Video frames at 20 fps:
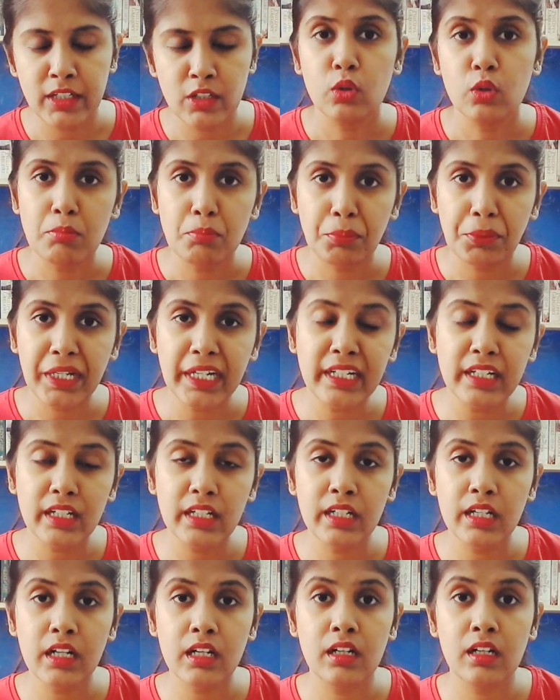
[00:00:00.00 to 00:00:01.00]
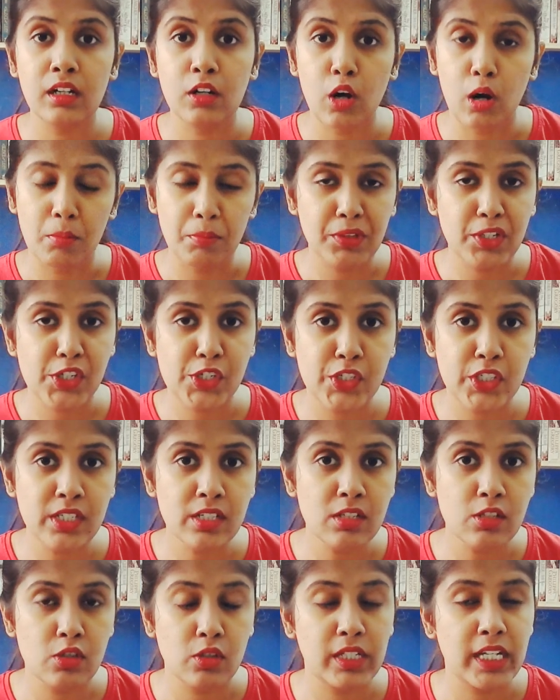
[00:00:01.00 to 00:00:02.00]
to compete in a
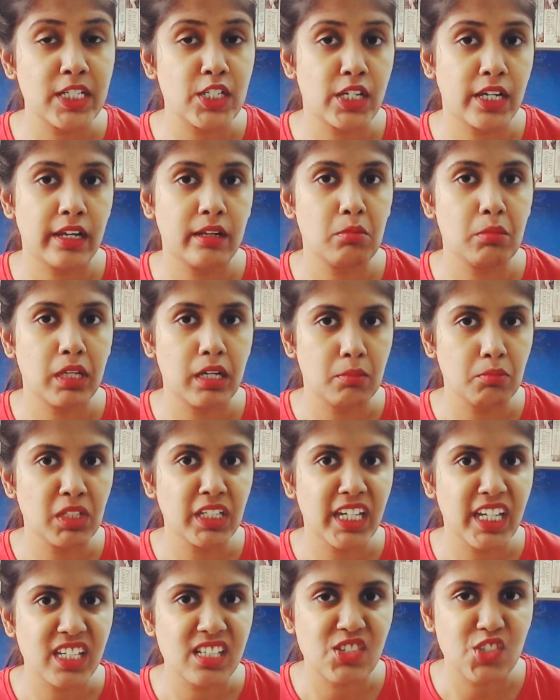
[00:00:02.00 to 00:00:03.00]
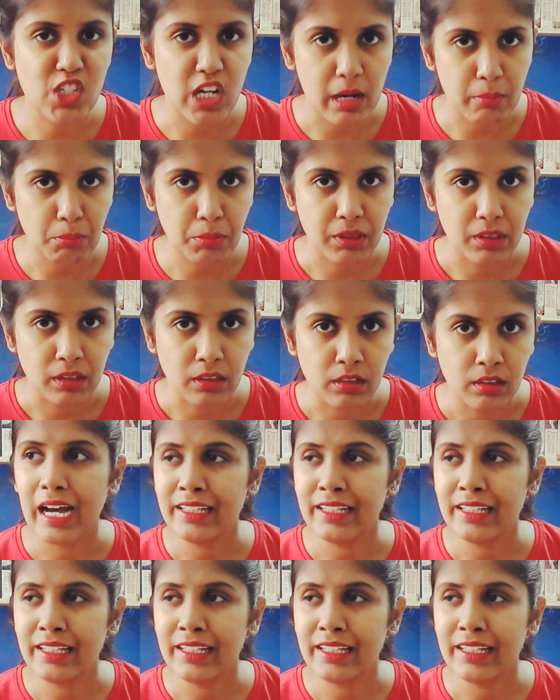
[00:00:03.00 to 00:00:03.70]
competition so that she can become the king's champion.